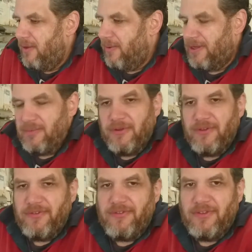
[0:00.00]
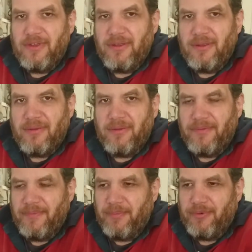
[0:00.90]
One was
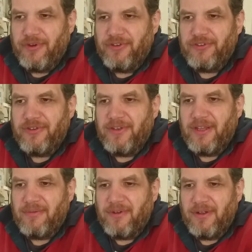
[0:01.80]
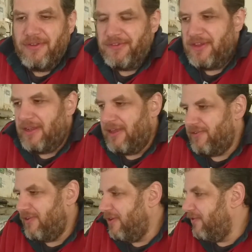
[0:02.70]
probably should have done right at the start
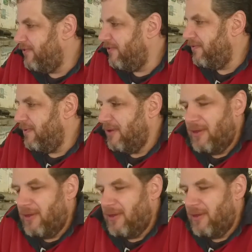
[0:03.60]
actually, is just